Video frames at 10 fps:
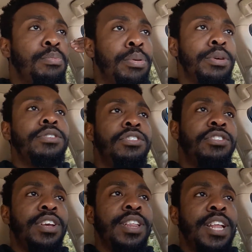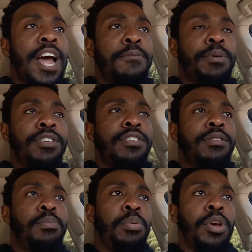bullshit that I've been
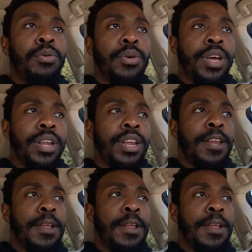spewing,